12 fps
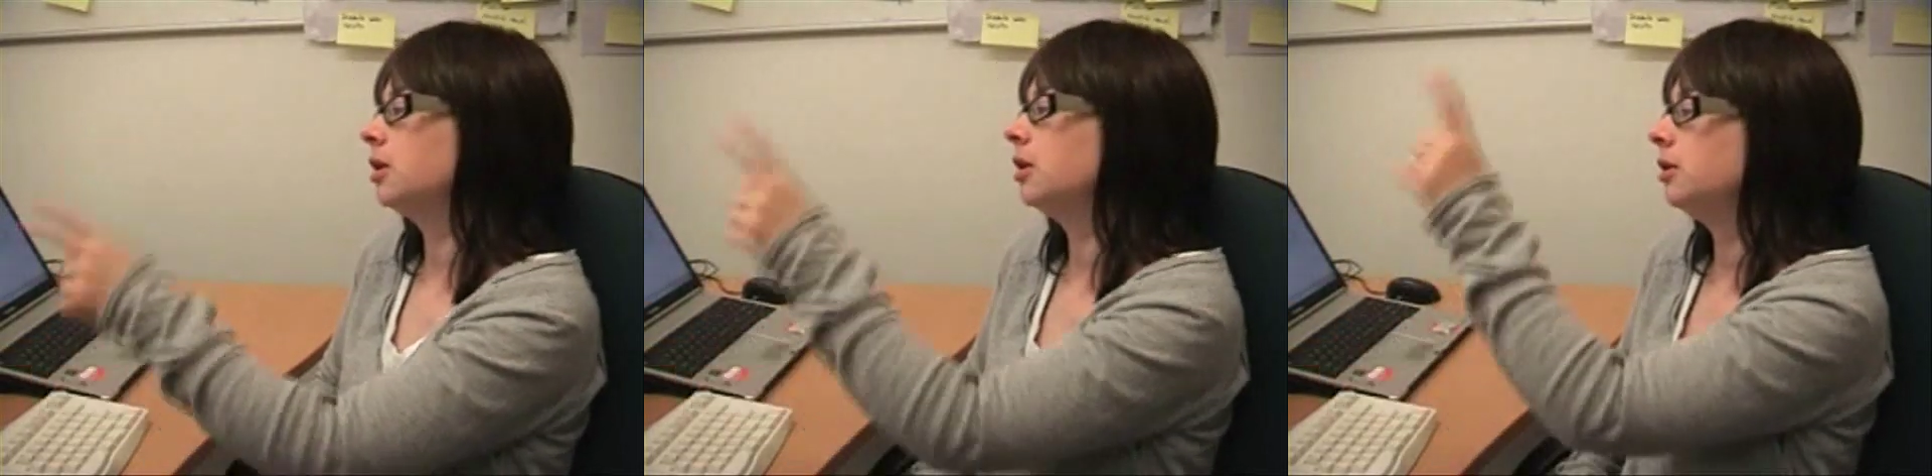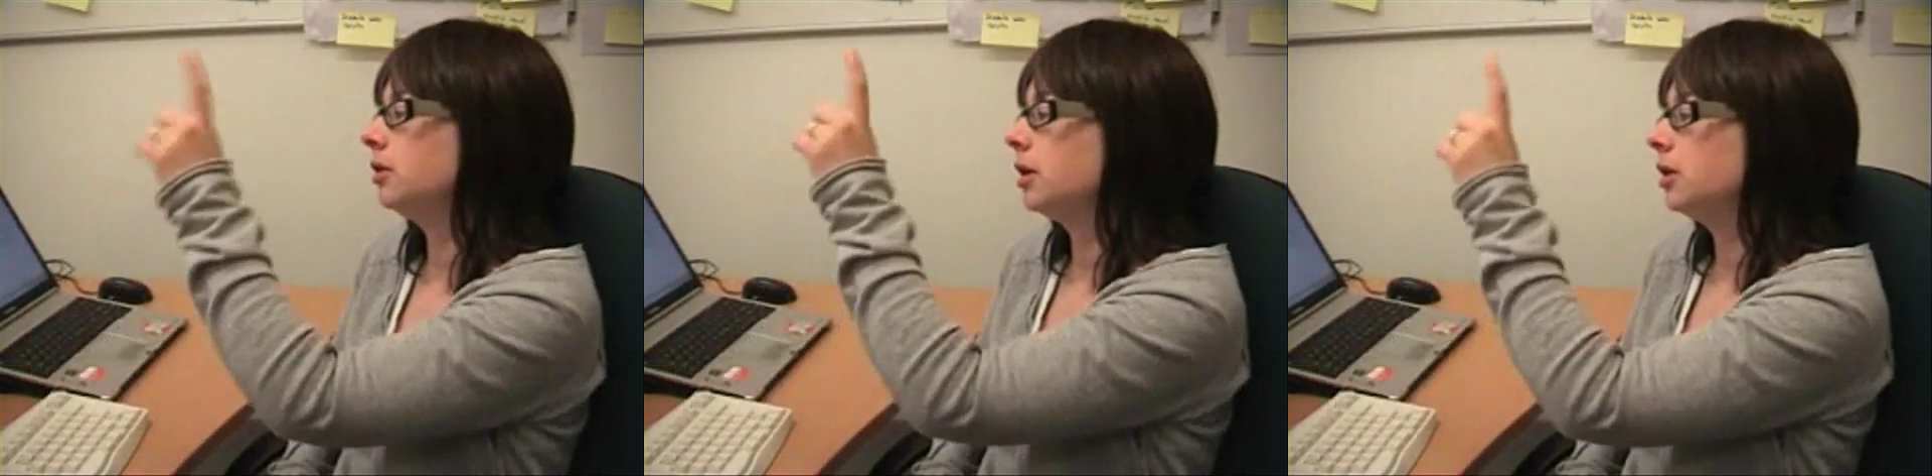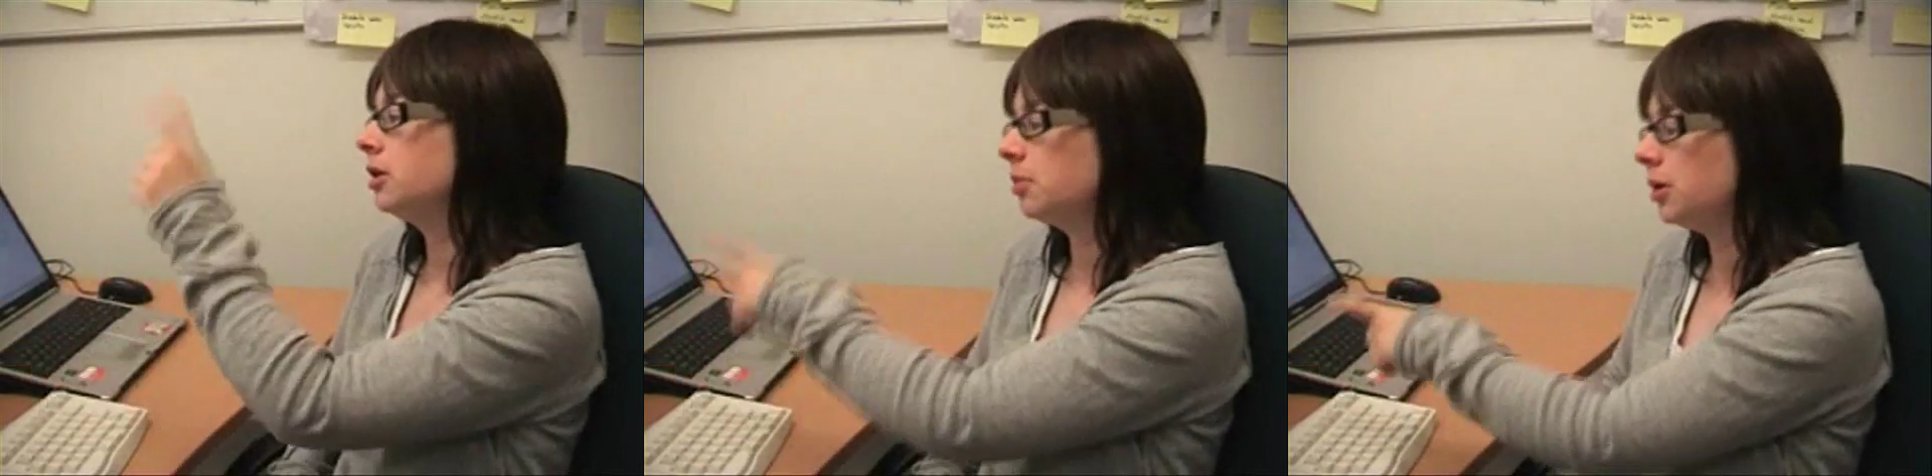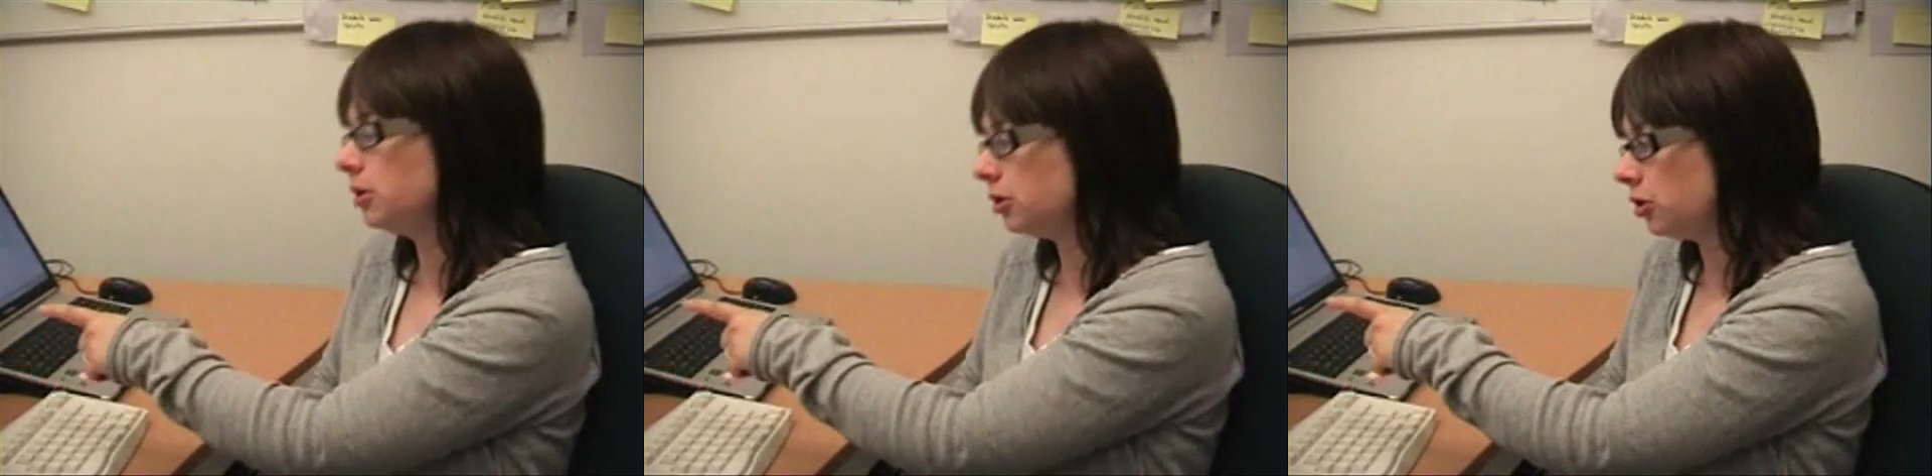and then you get
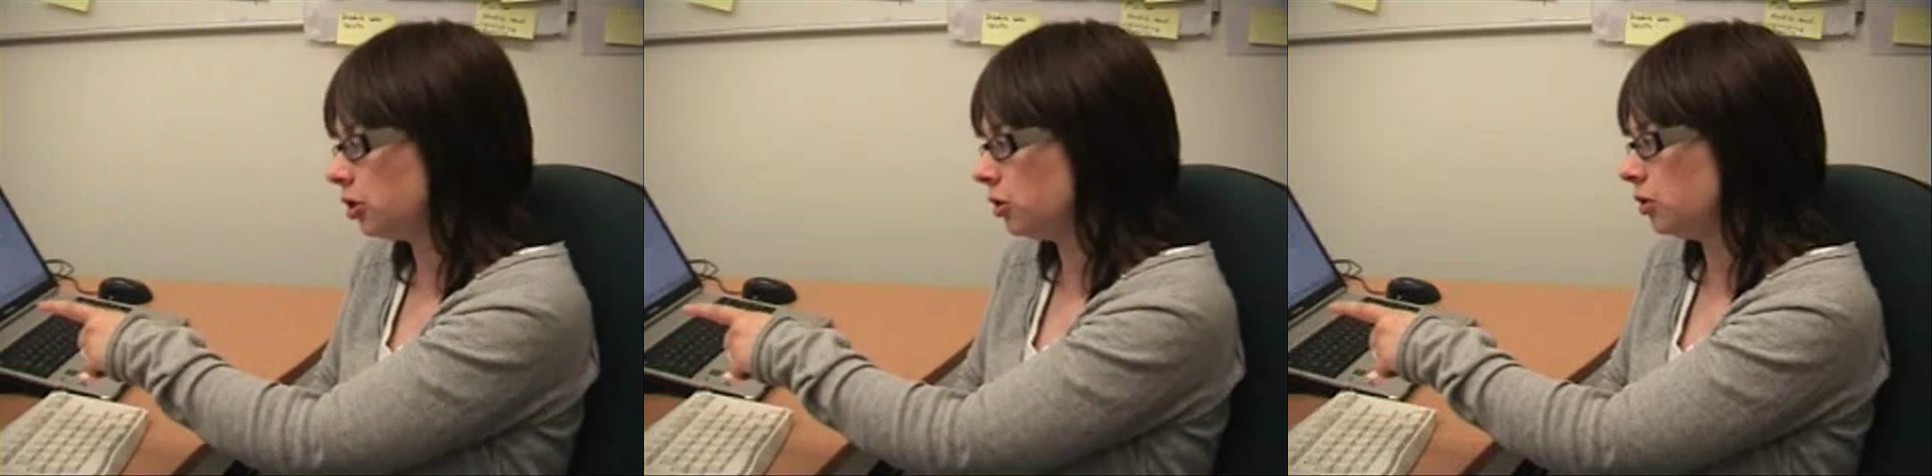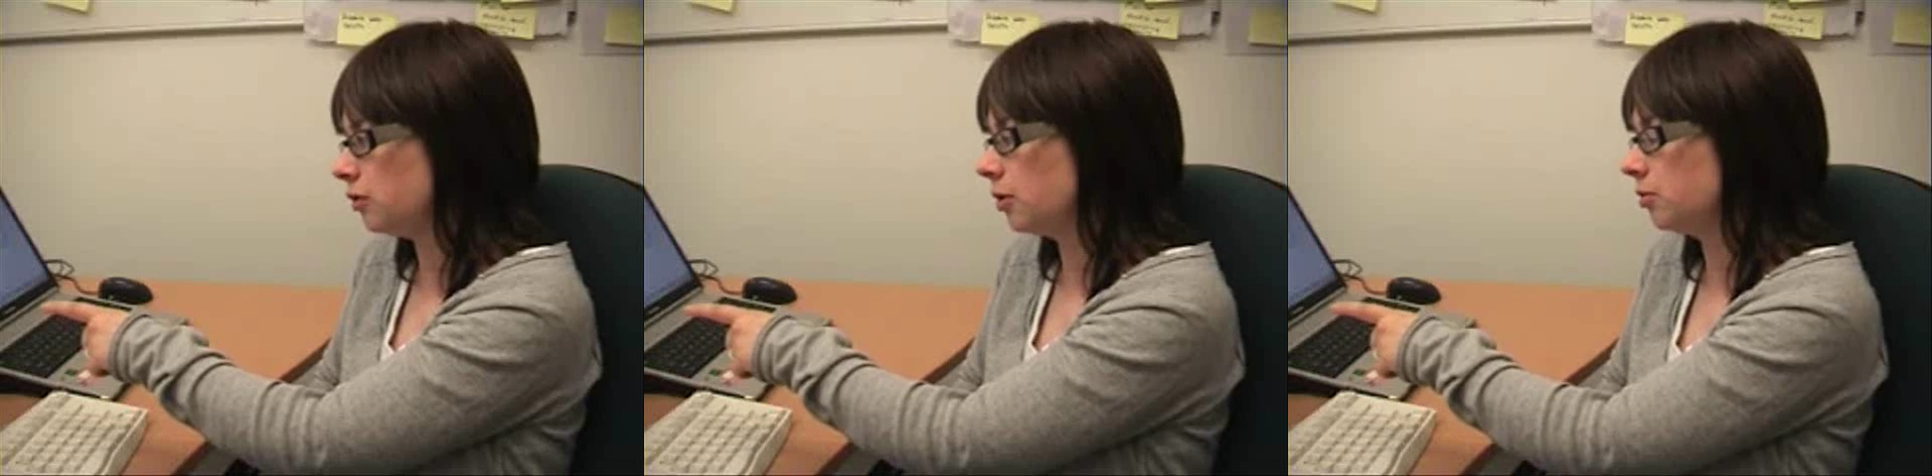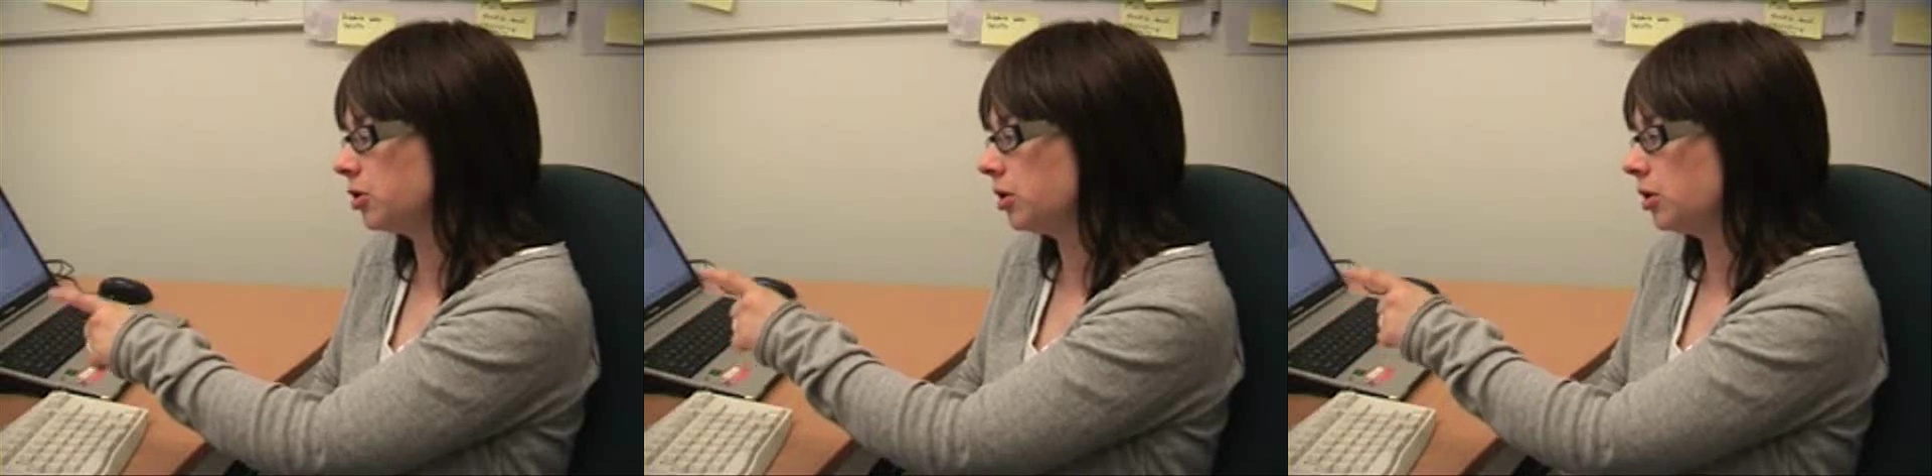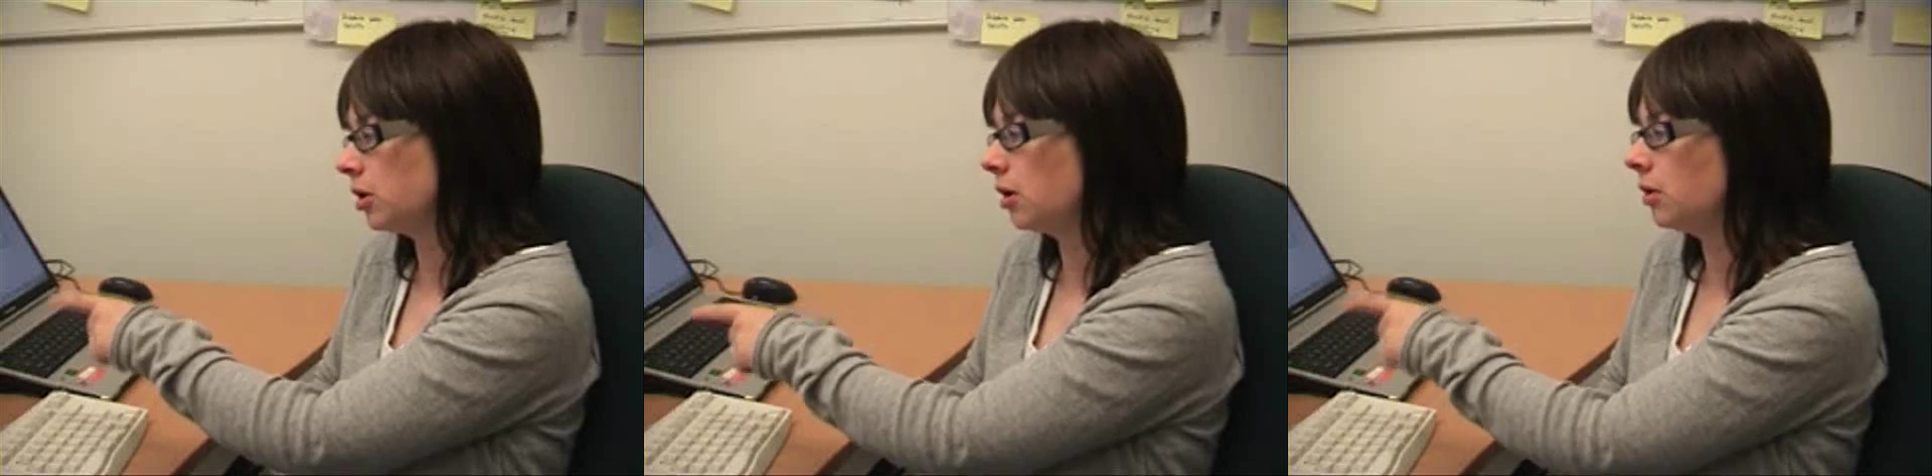this menu to choose from so
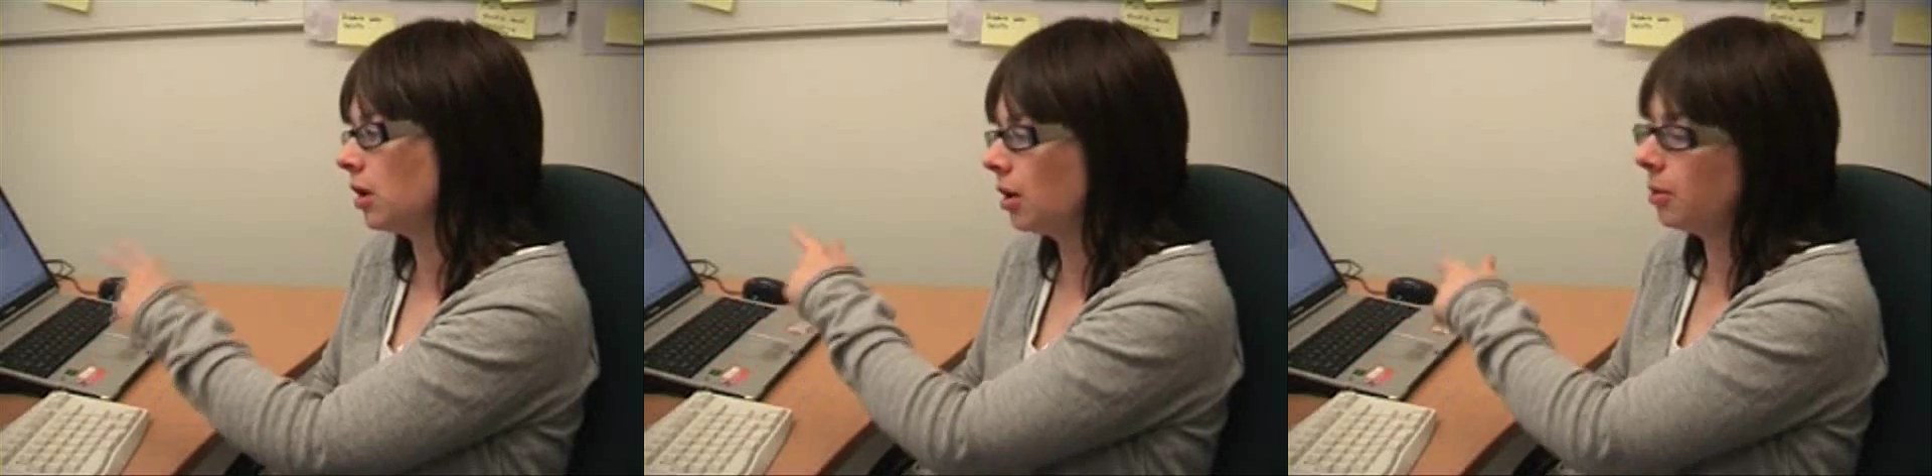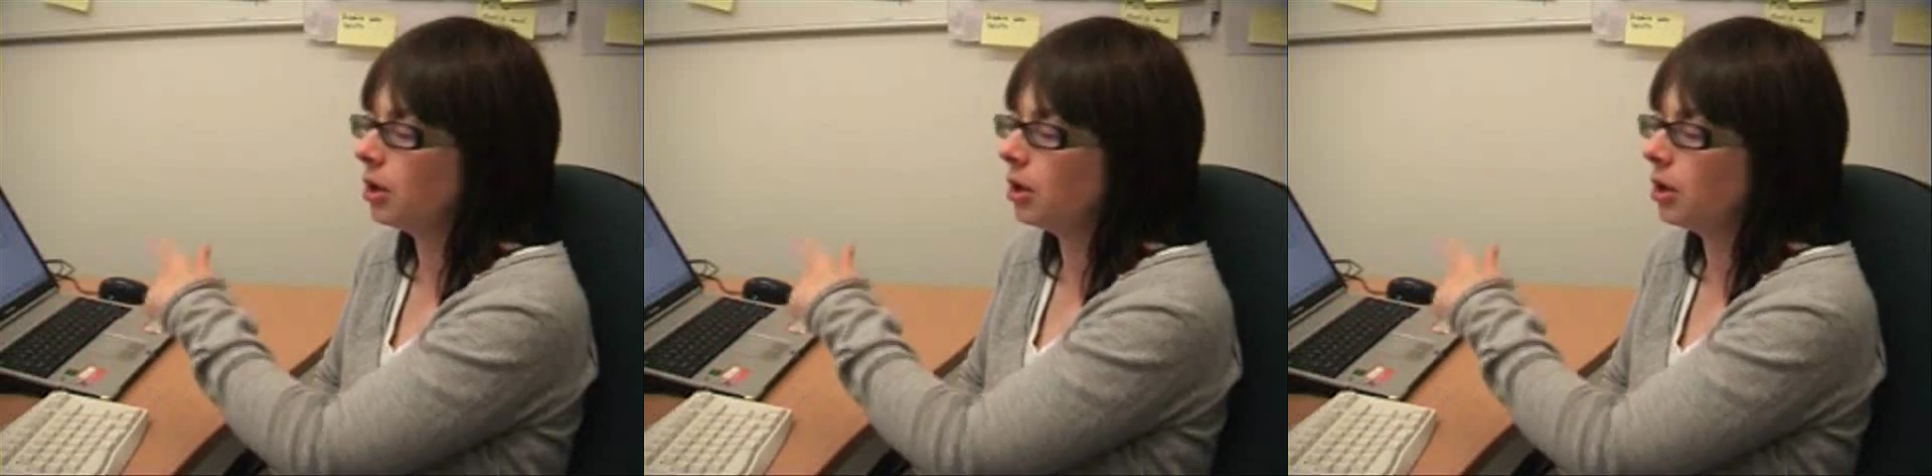you can go there.